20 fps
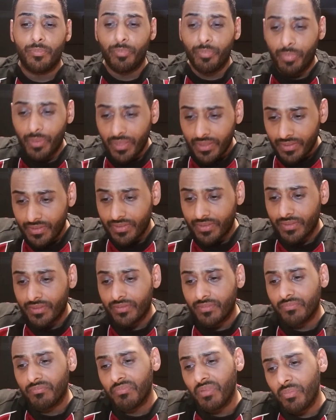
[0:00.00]
But
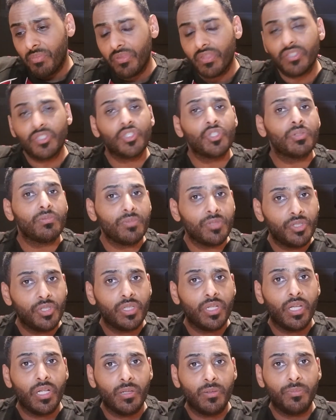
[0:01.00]
maybe this should
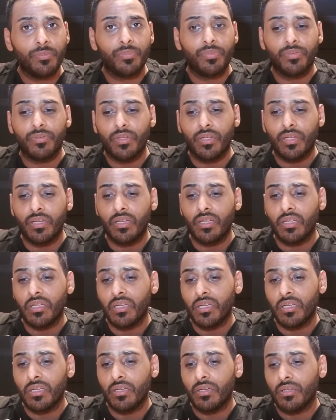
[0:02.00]
help
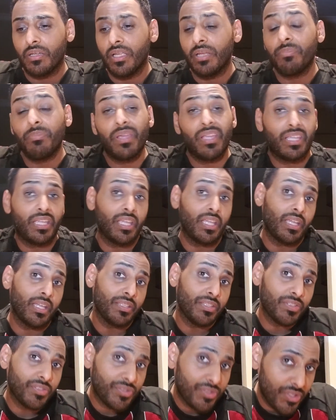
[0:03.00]
in making a
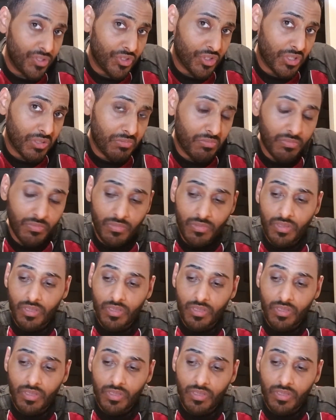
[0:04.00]
decision